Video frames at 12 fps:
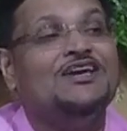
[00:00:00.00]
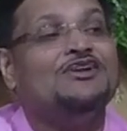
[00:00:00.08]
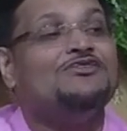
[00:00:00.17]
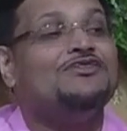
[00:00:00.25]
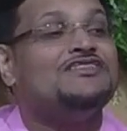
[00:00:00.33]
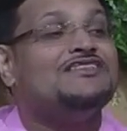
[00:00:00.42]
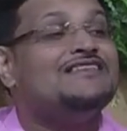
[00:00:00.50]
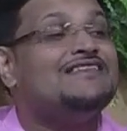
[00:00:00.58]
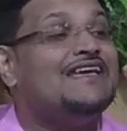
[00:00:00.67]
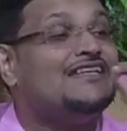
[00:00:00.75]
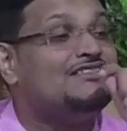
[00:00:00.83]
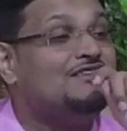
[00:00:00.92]
Krishna
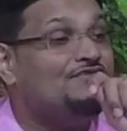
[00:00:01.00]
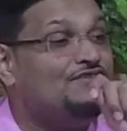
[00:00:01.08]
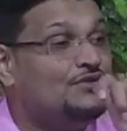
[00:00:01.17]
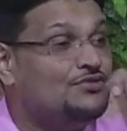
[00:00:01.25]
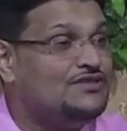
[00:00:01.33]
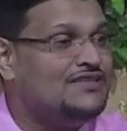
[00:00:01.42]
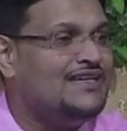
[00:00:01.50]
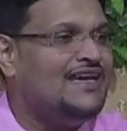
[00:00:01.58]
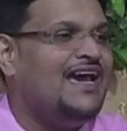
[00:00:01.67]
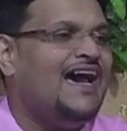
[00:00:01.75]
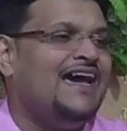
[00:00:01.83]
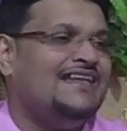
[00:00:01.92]
takes the flute
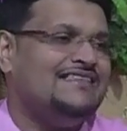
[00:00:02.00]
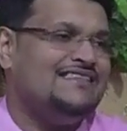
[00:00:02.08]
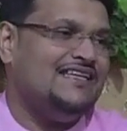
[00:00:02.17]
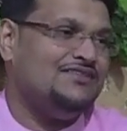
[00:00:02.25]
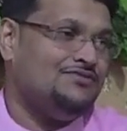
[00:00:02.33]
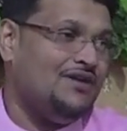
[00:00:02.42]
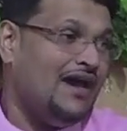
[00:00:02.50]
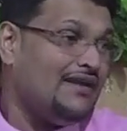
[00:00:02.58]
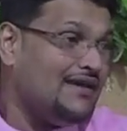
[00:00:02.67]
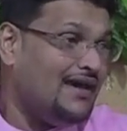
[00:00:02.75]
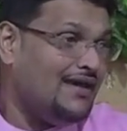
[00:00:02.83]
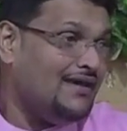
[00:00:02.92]
and he says,
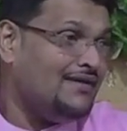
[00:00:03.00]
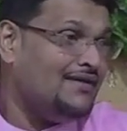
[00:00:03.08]
Radha,